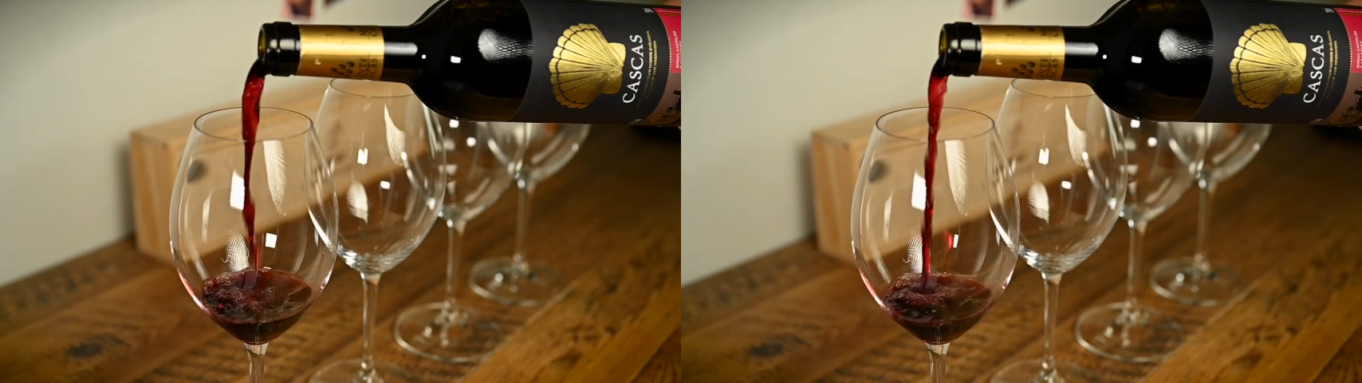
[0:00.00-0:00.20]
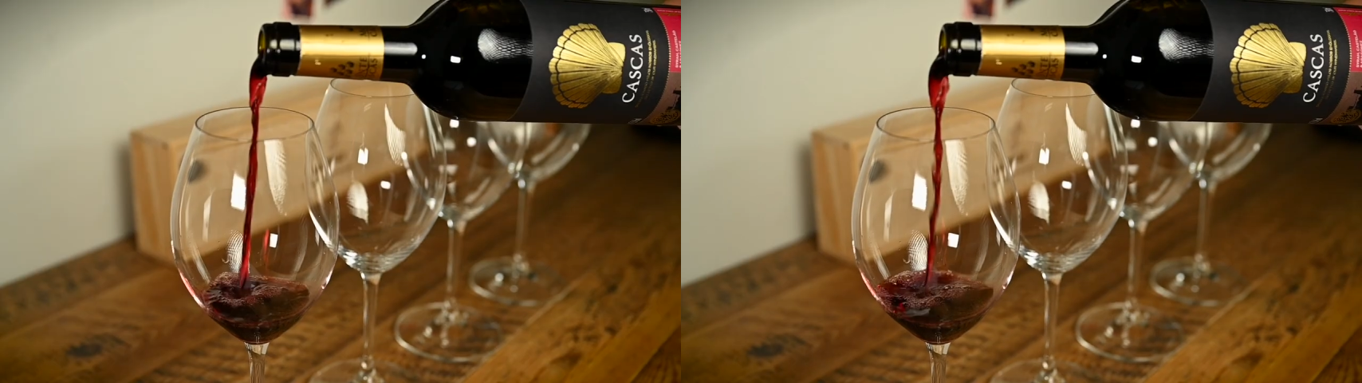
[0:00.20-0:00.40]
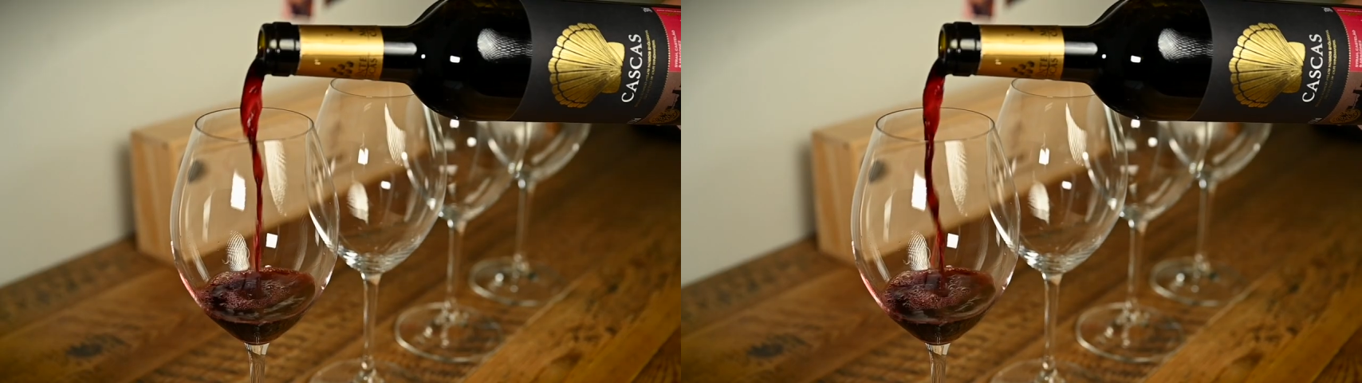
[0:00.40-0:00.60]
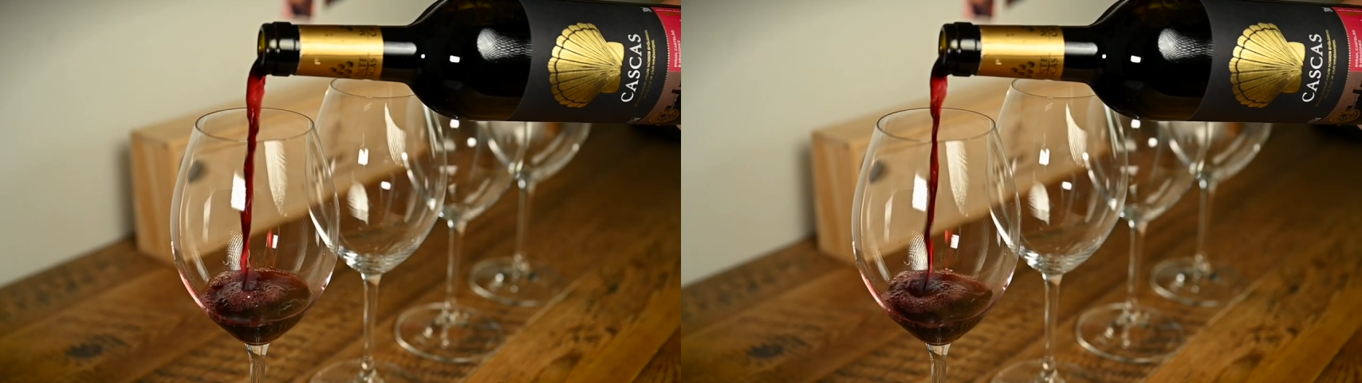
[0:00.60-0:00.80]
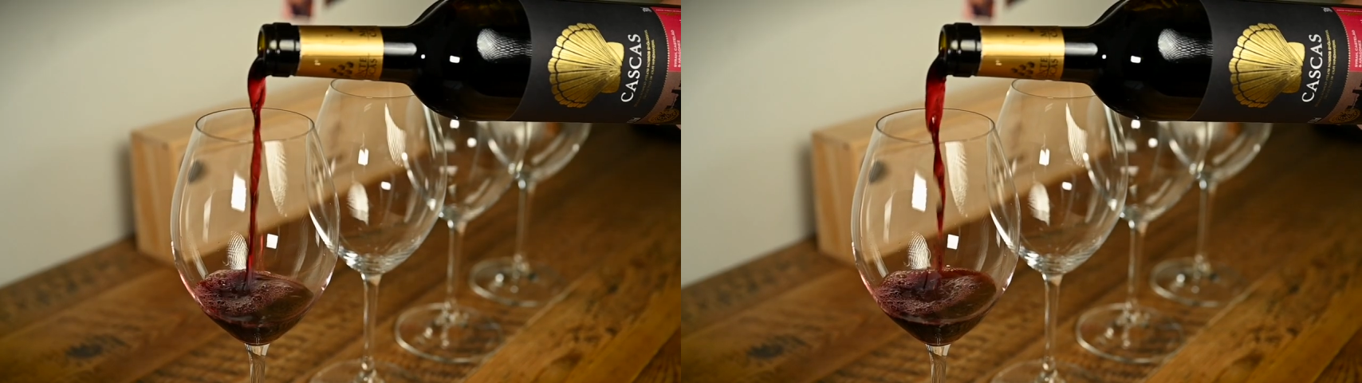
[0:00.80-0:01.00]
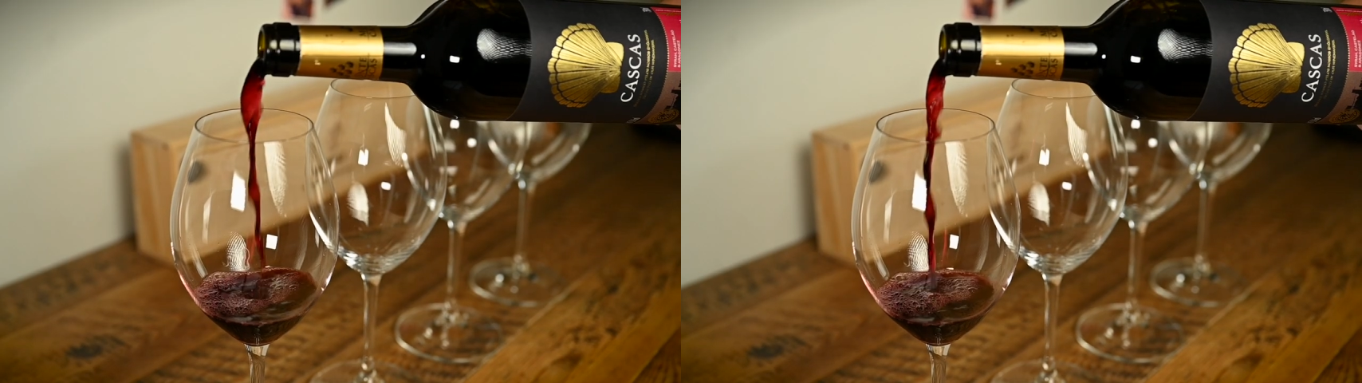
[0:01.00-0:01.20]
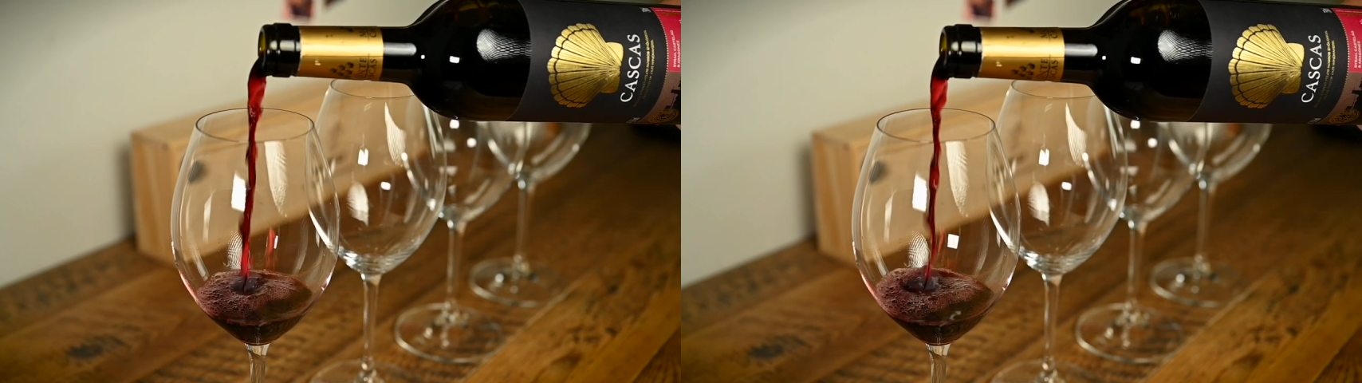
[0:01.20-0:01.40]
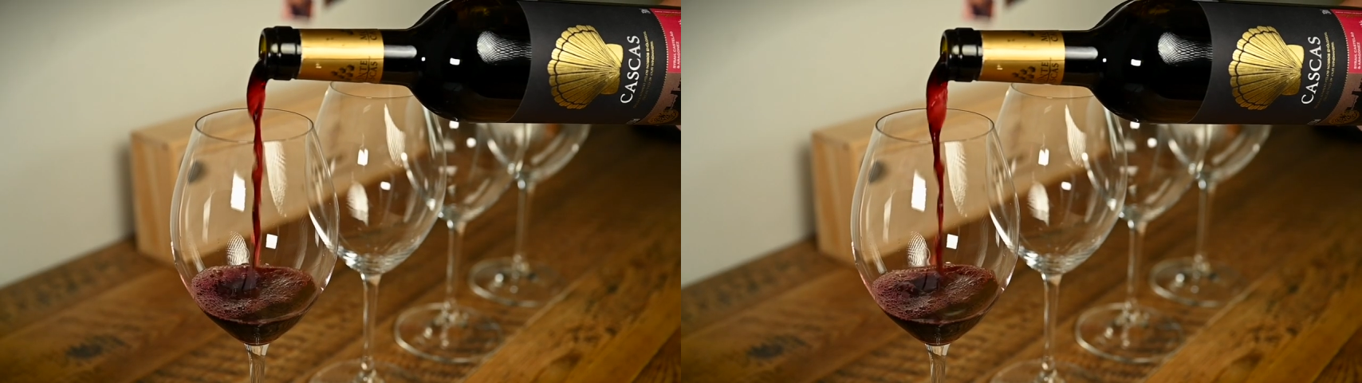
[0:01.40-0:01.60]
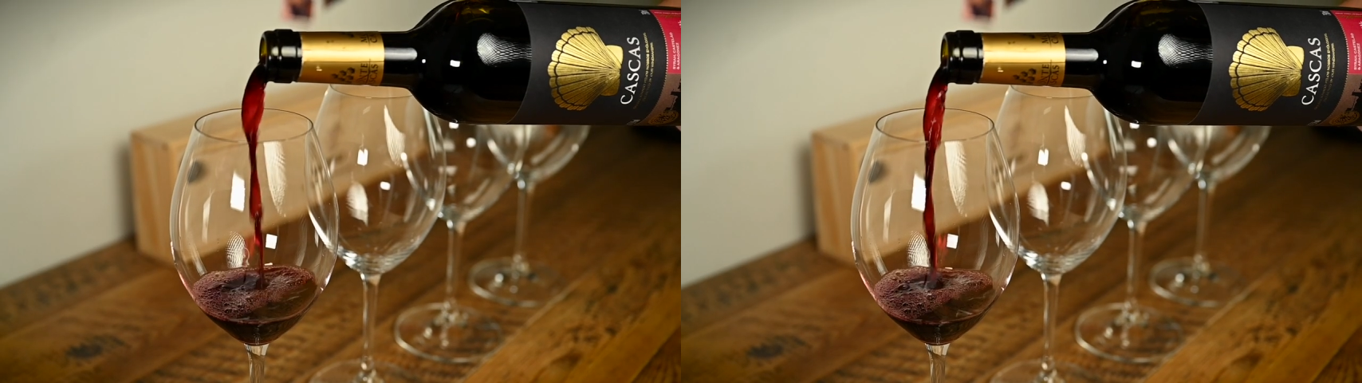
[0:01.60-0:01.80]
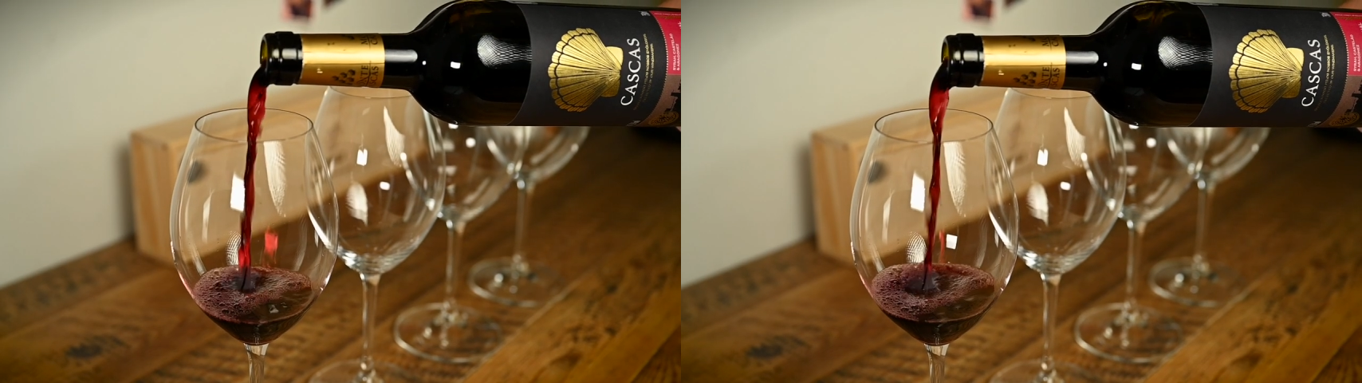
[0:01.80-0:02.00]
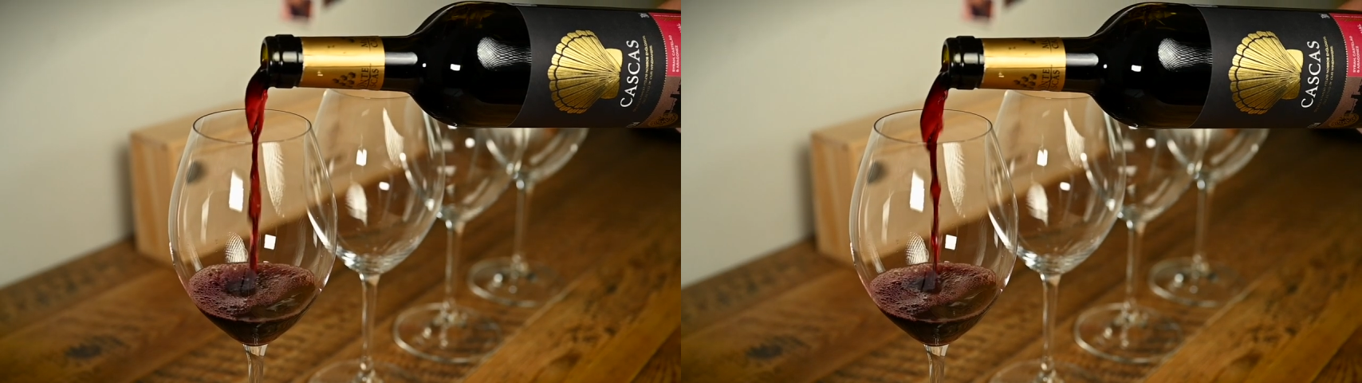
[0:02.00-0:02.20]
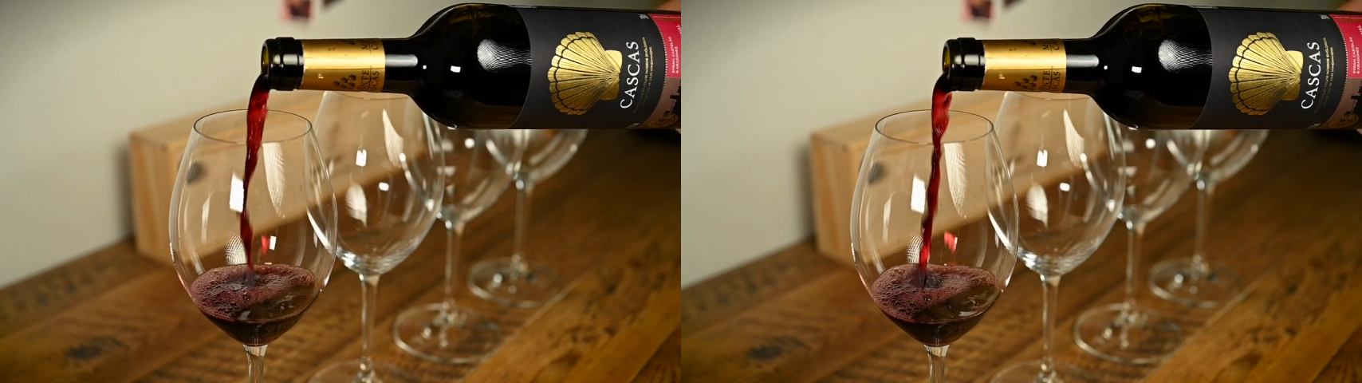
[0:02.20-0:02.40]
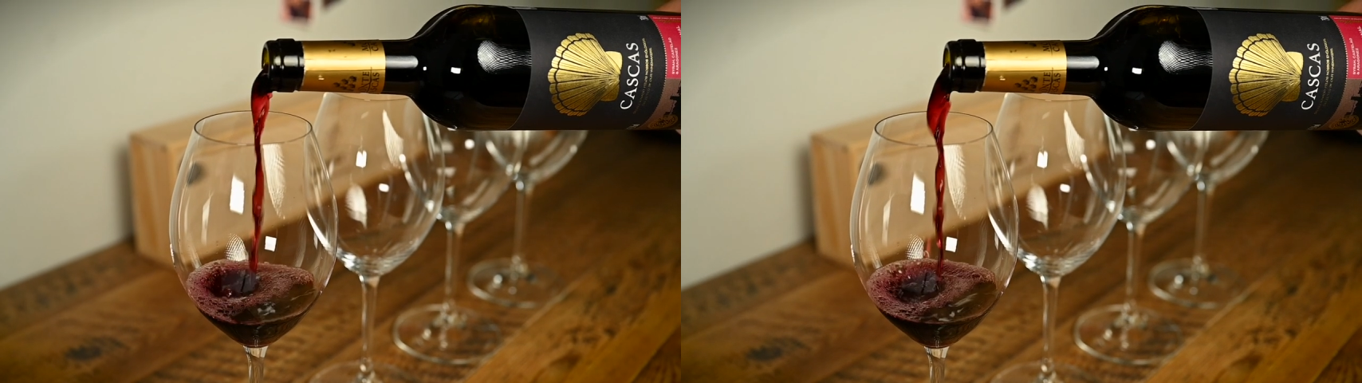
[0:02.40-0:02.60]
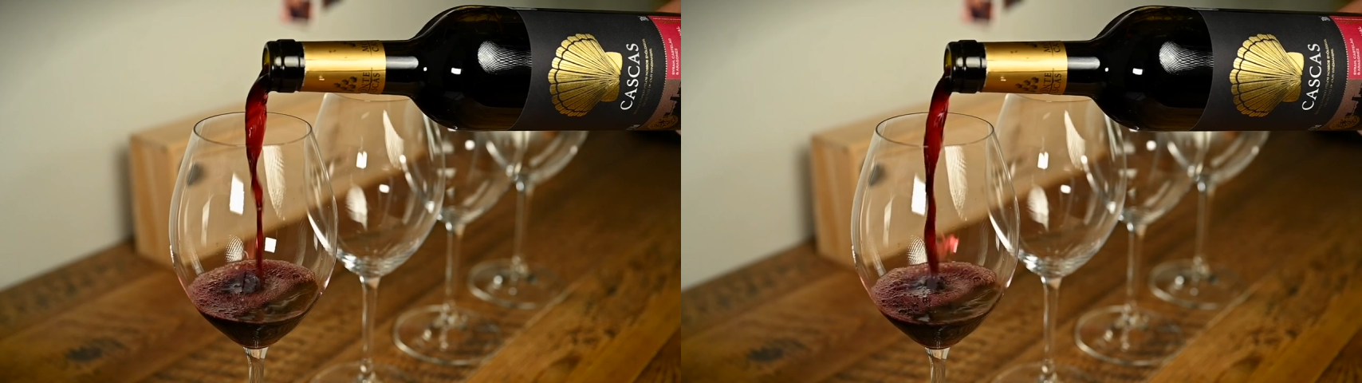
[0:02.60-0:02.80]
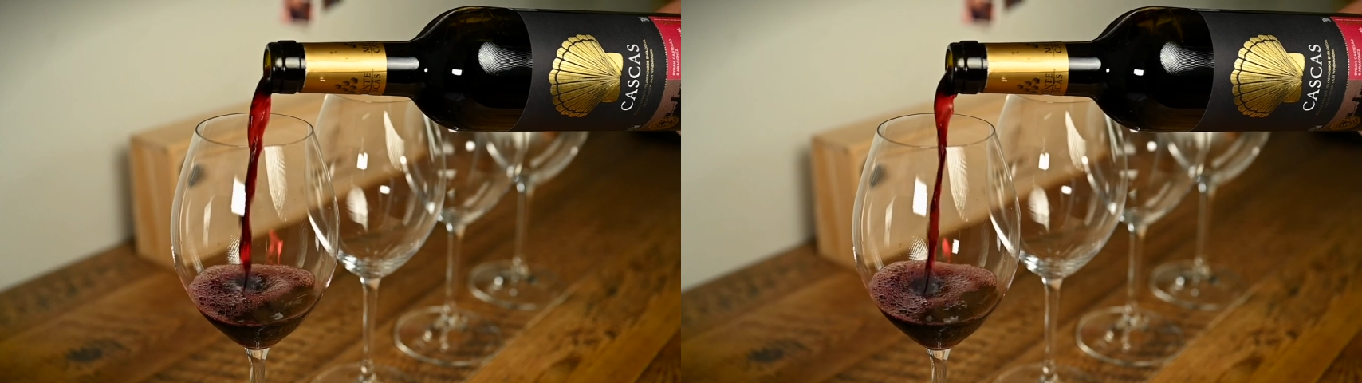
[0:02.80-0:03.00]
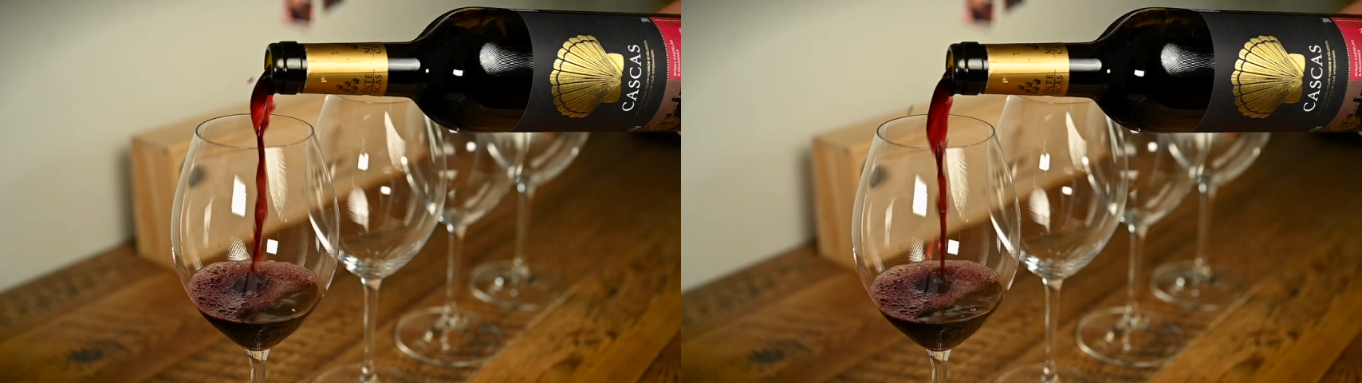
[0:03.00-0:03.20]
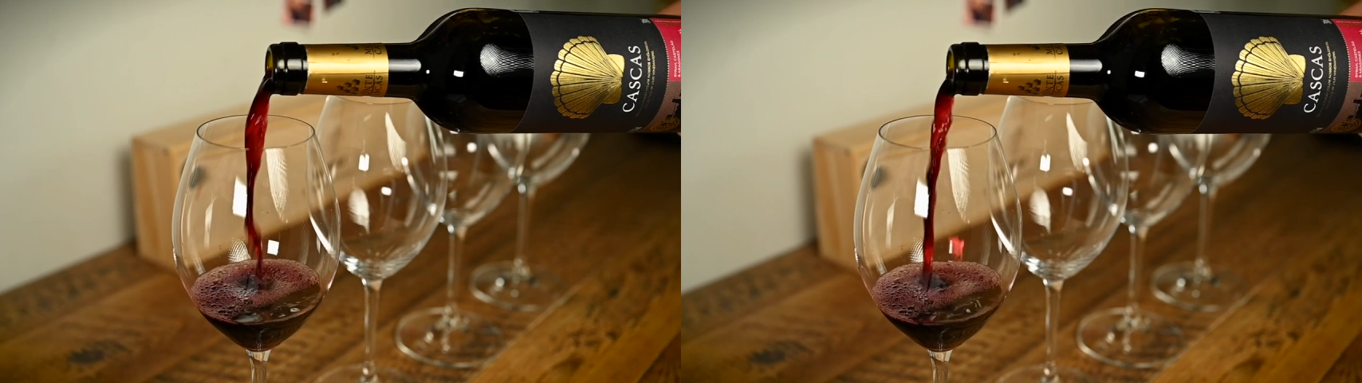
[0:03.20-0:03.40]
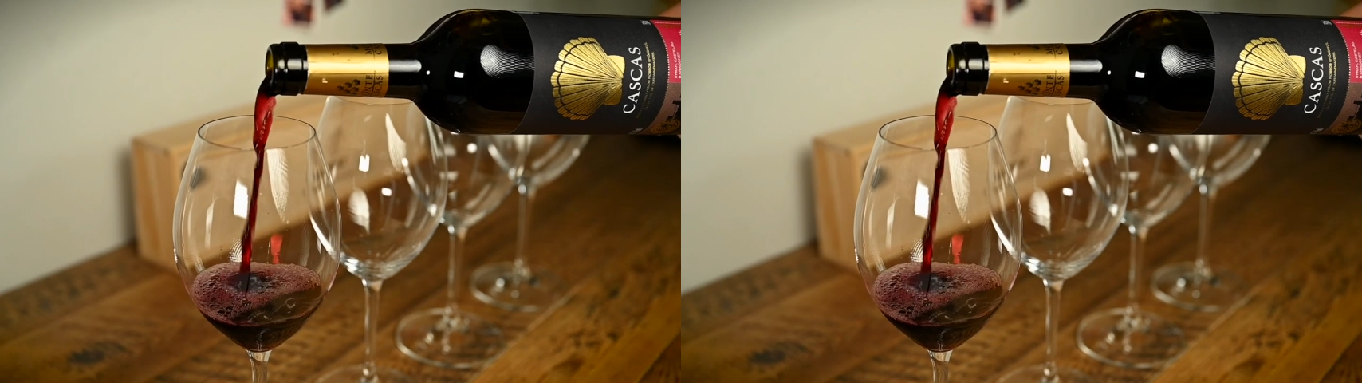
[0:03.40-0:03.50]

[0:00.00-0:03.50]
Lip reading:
Nobody's mouth can be seen.